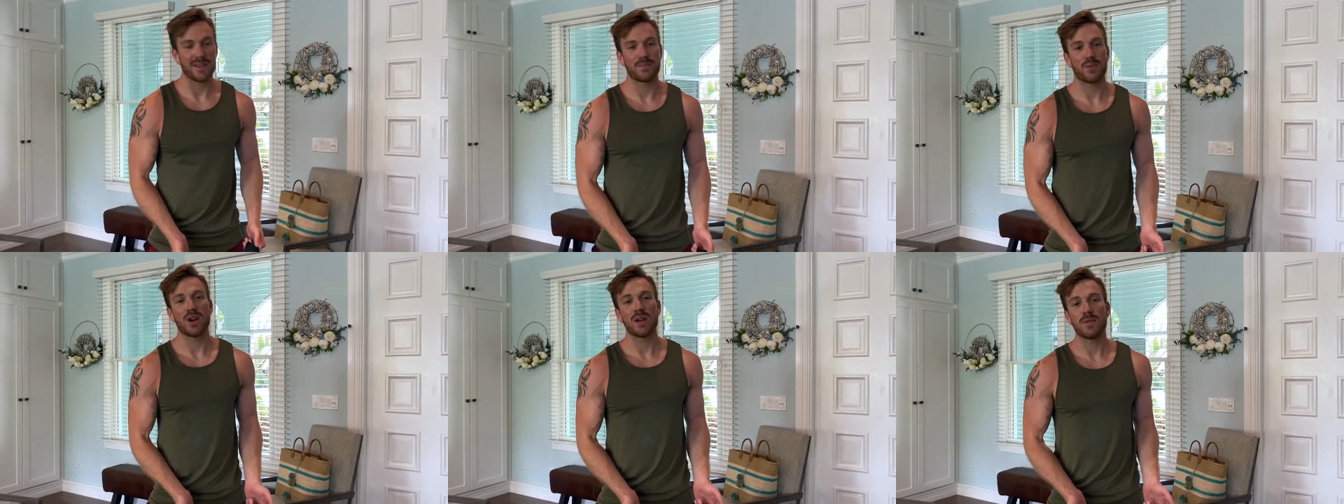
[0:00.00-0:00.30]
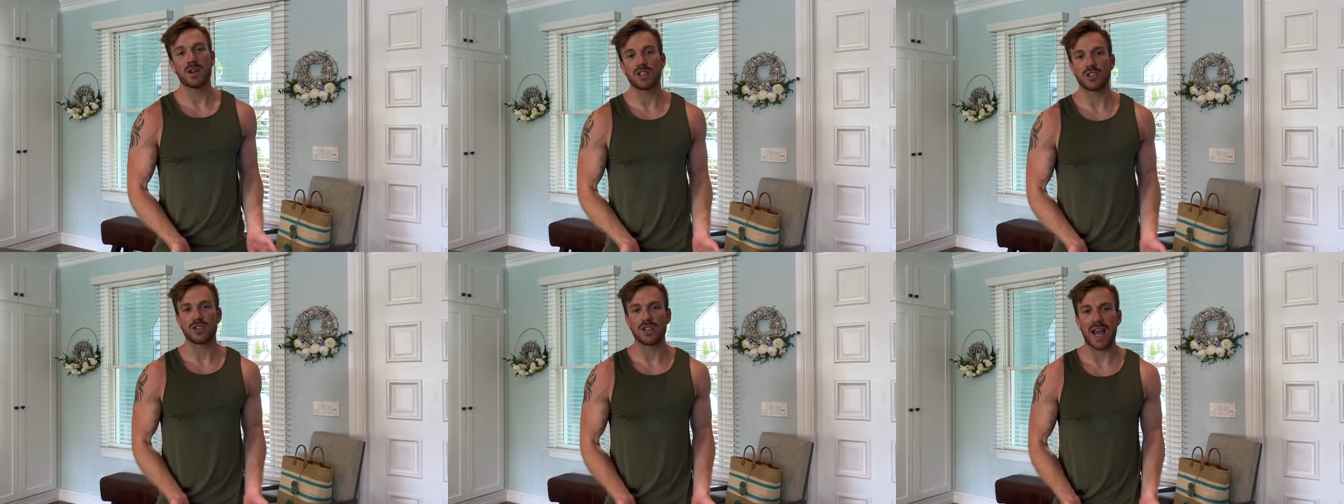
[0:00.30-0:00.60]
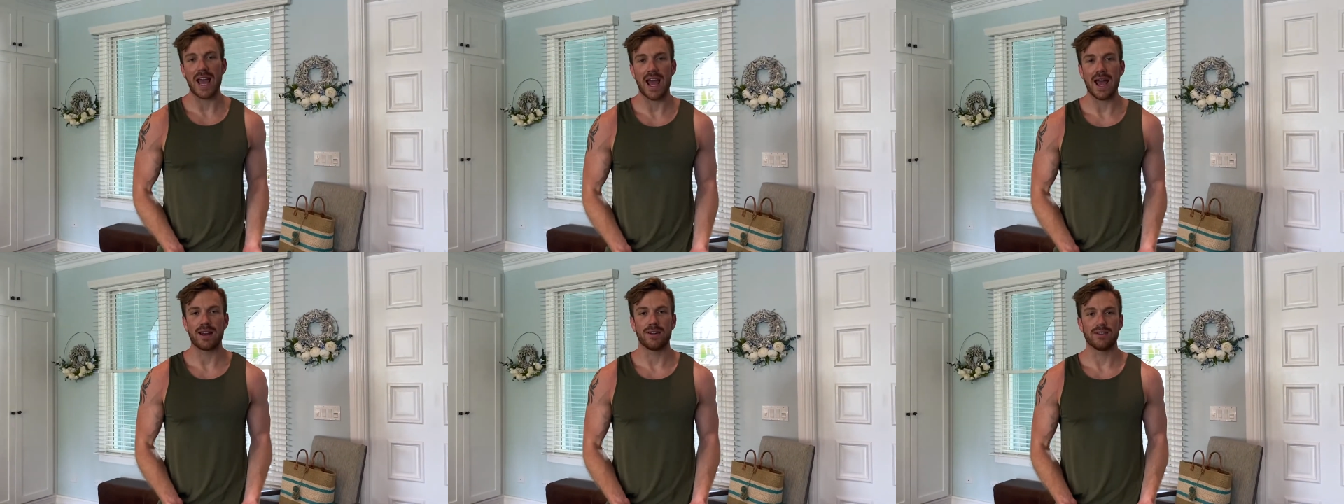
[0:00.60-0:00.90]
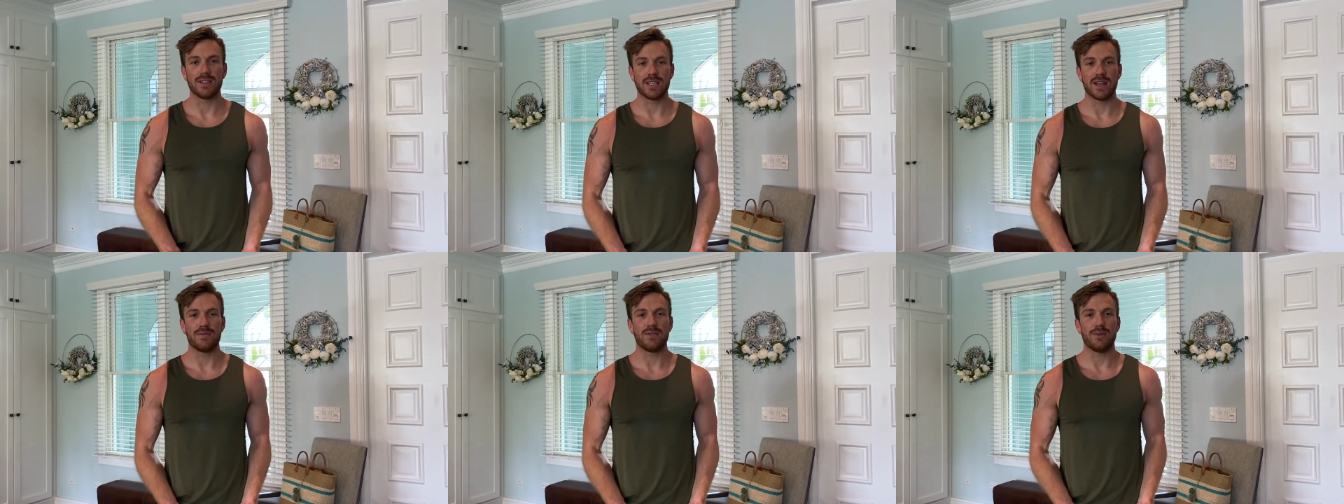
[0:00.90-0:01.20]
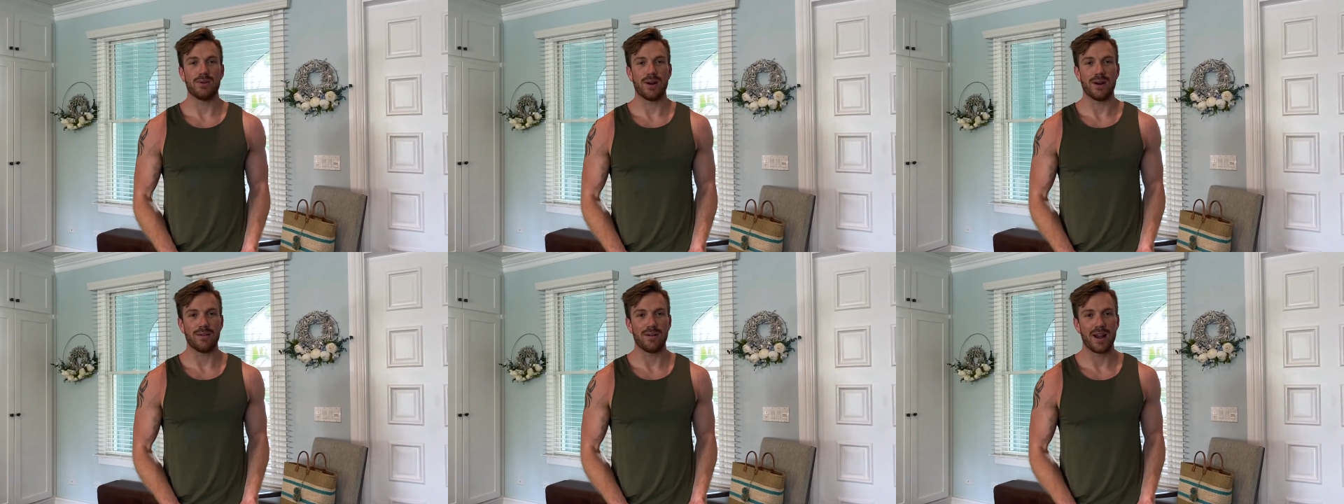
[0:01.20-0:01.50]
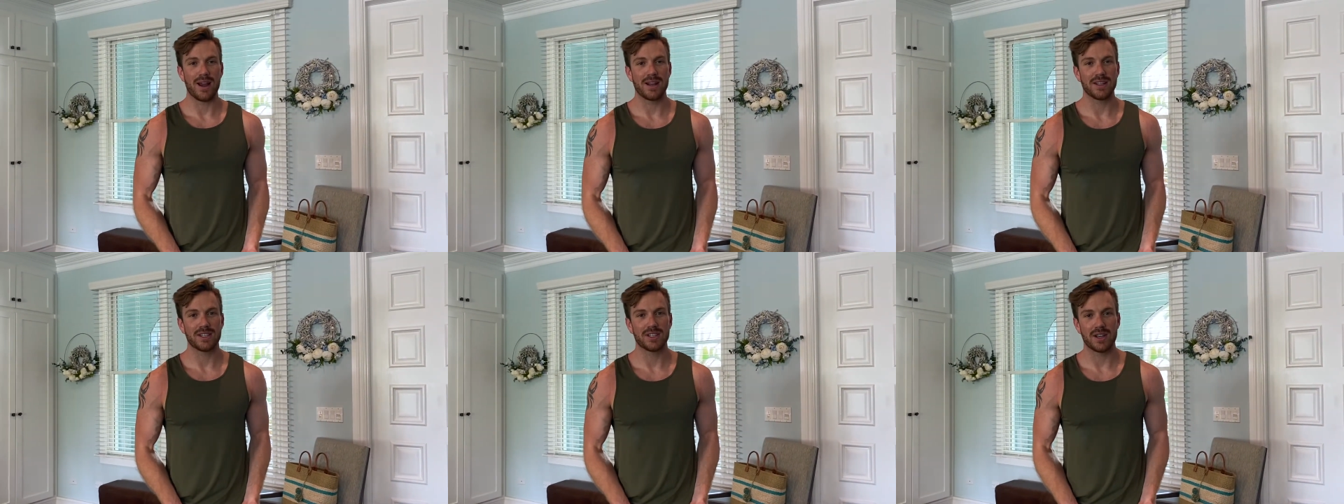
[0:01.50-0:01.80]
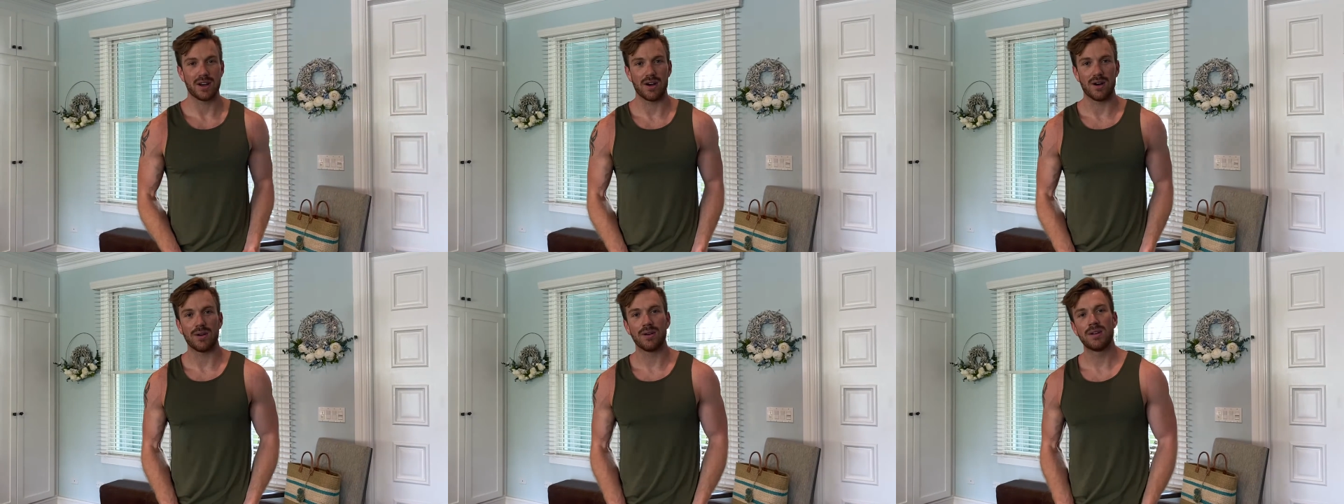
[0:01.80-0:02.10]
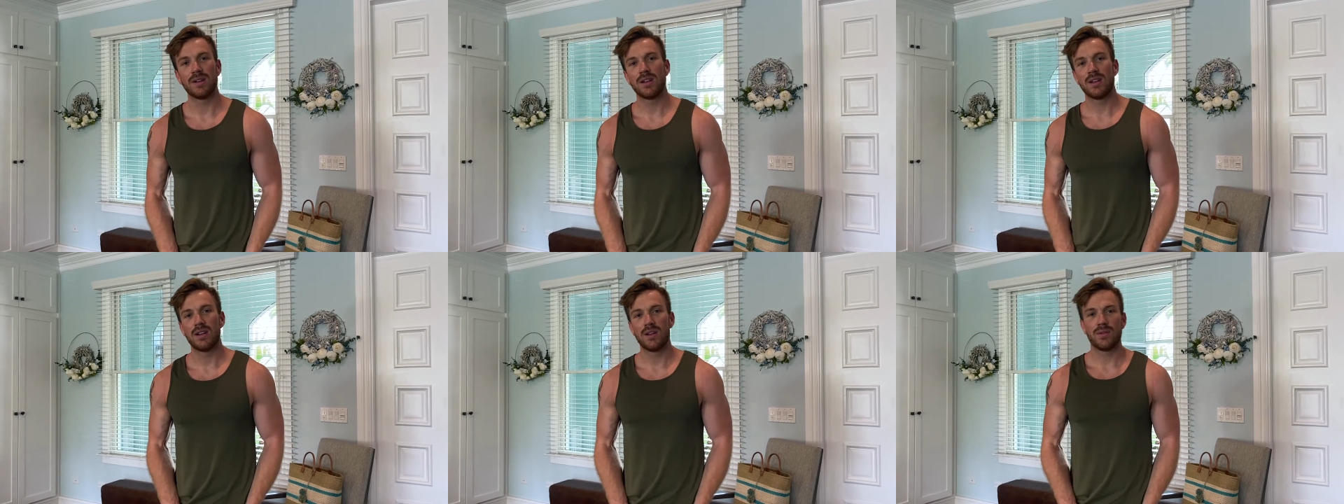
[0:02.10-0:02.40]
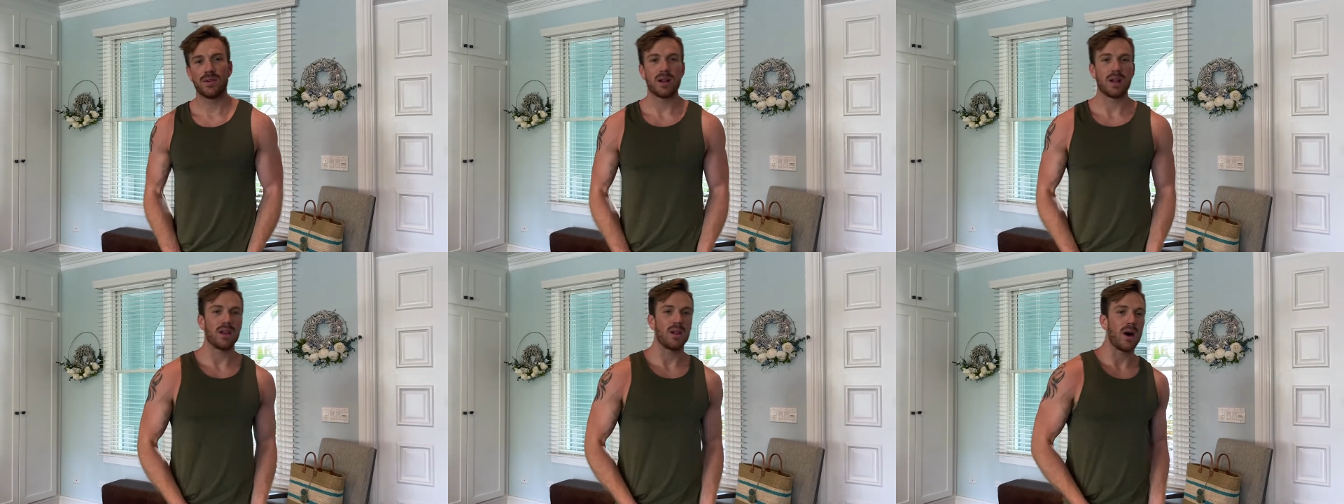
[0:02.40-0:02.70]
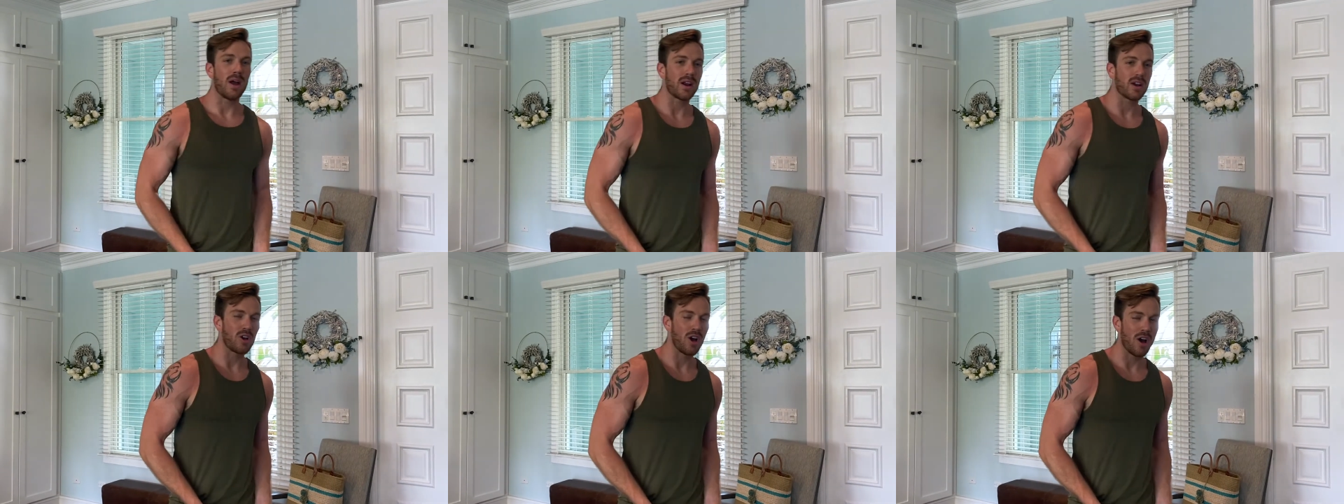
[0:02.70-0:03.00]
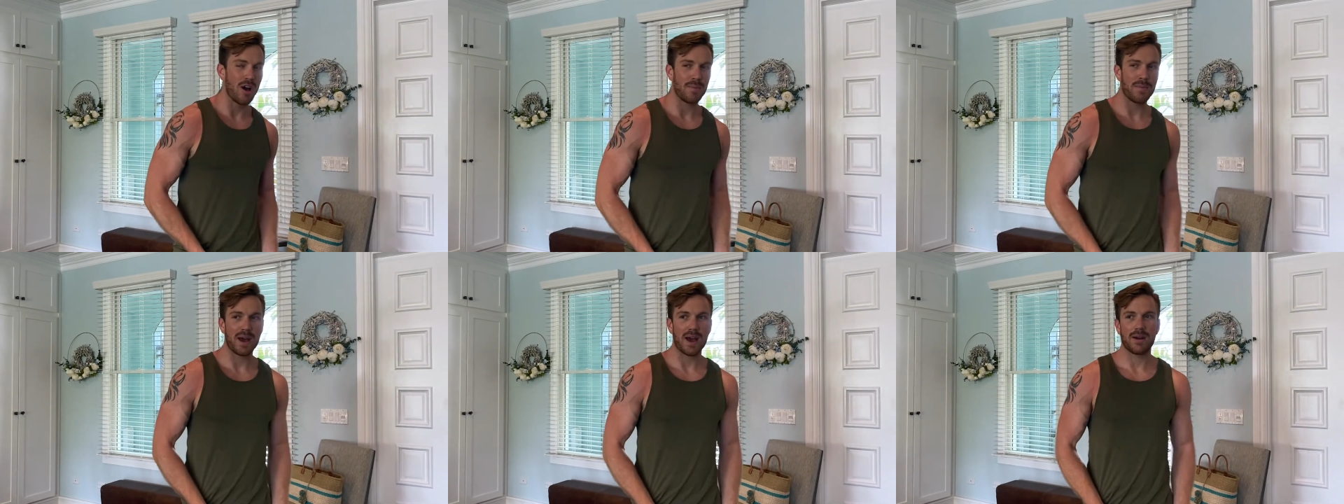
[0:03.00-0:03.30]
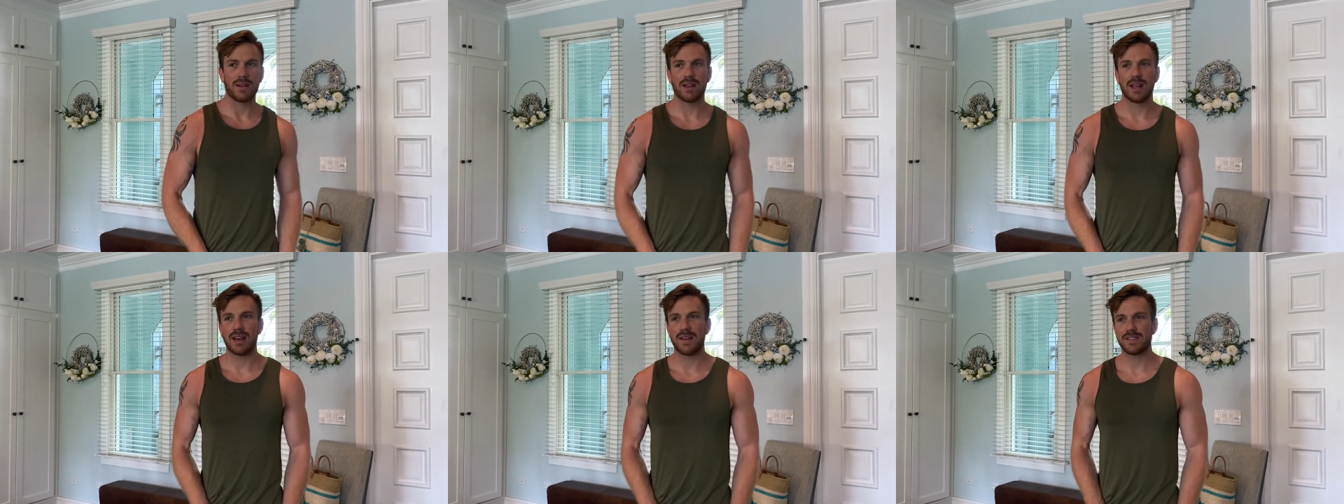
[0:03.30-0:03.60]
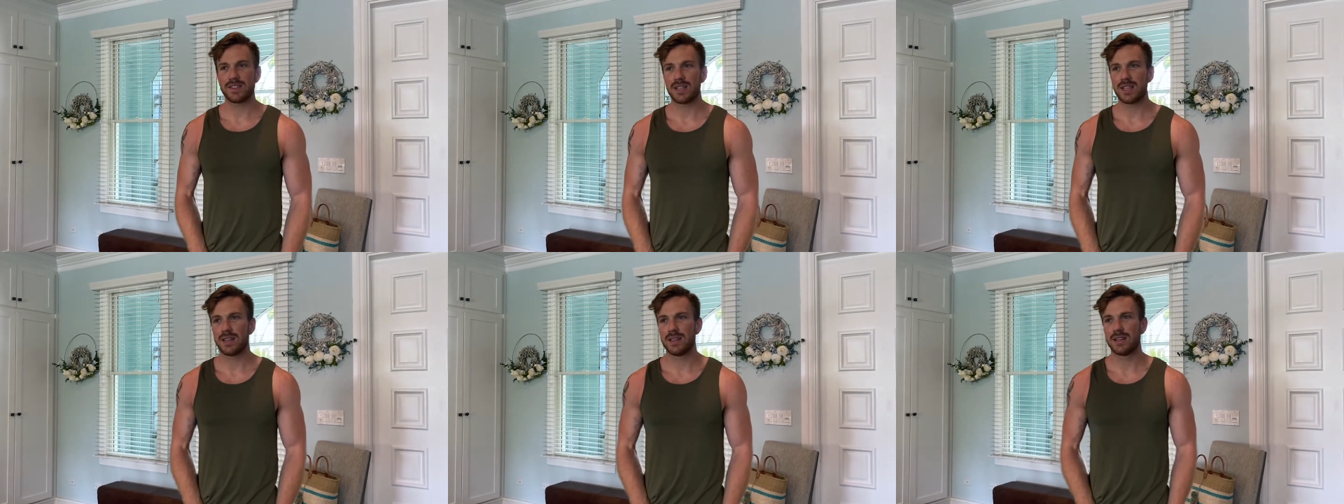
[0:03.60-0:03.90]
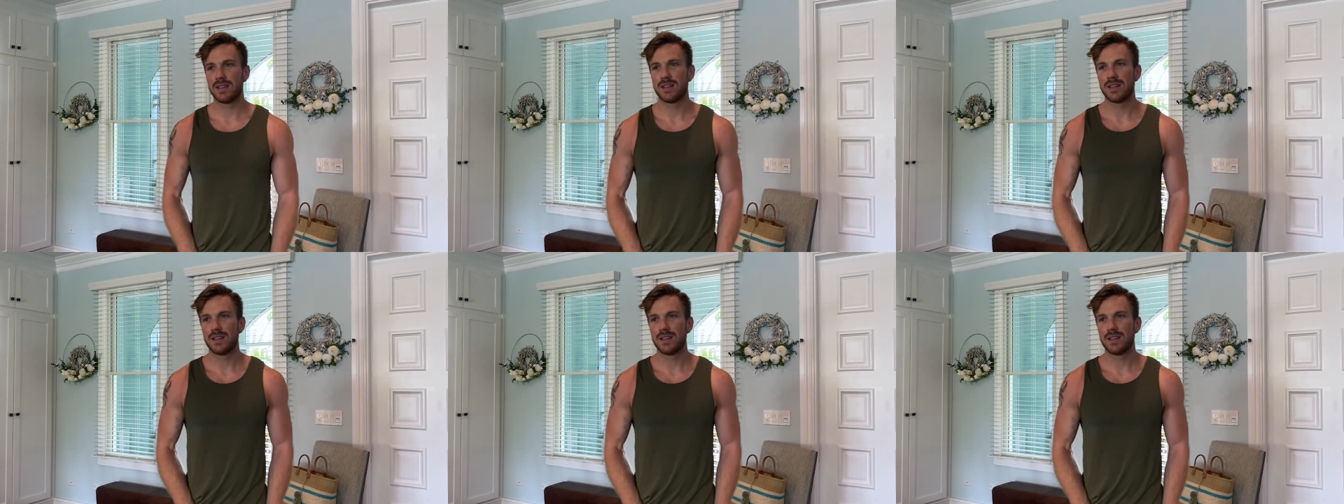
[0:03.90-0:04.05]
pretty much there's handles everywhere, right? So we did a lot of compound lifts.